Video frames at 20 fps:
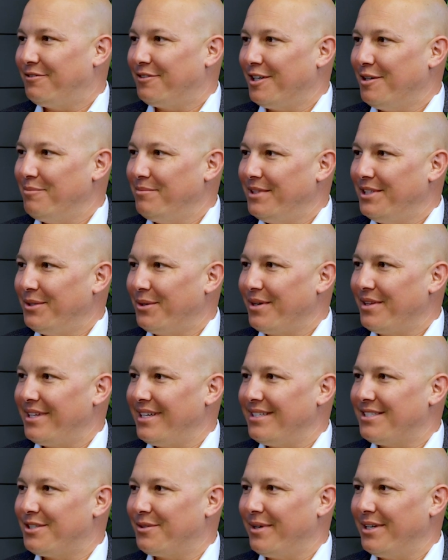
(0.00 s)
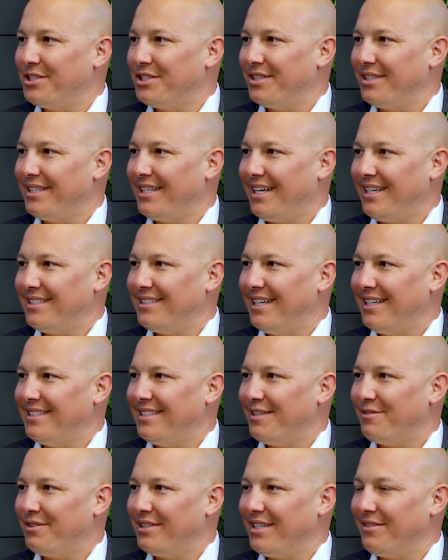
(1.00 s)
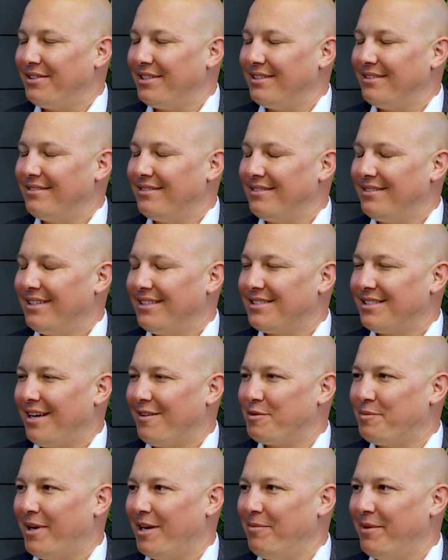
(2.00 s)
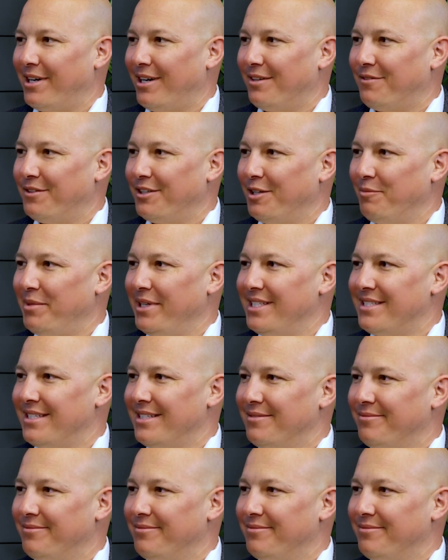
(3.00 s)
from the Northeast originally, I definitely have a soft spot in my heart for good pizza.